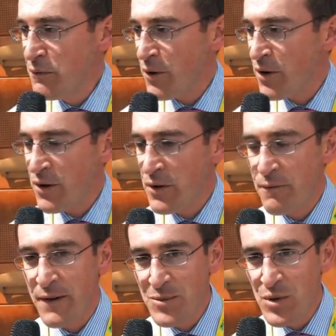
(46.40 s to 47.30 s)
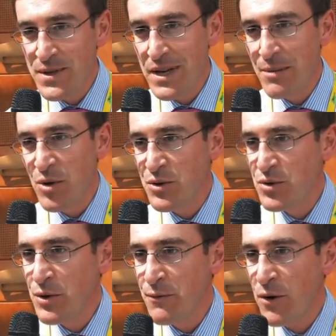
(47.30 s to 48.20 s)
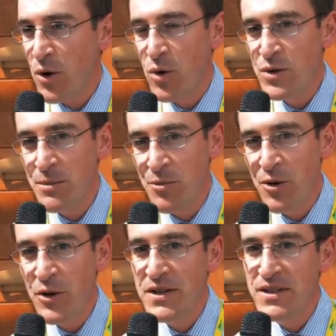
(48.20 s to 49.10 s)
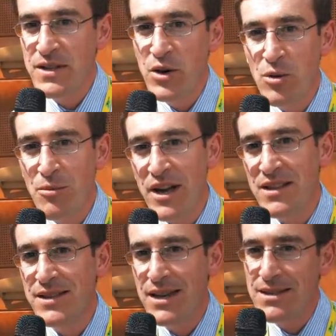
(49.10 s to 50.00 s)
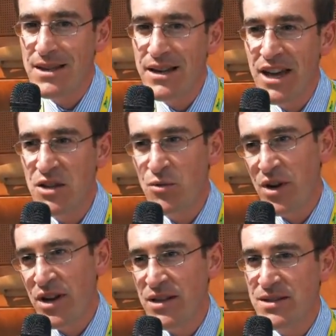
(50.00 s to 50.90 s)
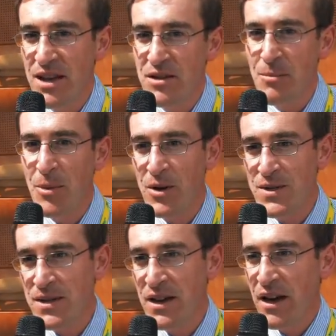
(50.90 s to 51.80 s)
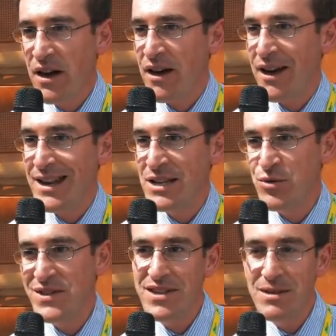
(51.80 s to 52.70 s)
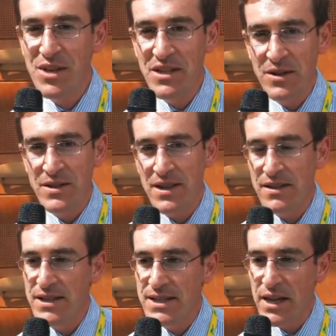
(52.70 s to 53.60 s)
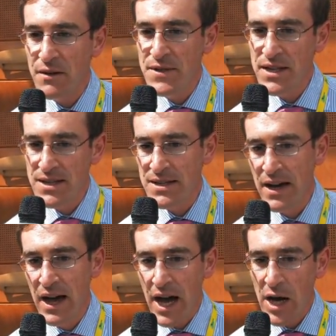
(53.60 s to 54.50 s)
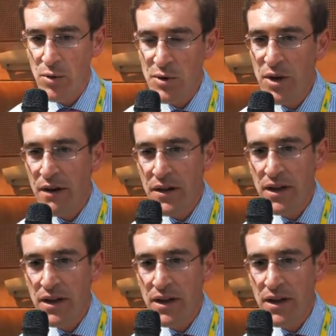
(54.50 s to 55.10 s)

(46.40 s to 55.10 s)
for the femtocell, but also for all the products in the home, like DSL gateway, setup box, uh, electricity meters, and these kind of things. And what we have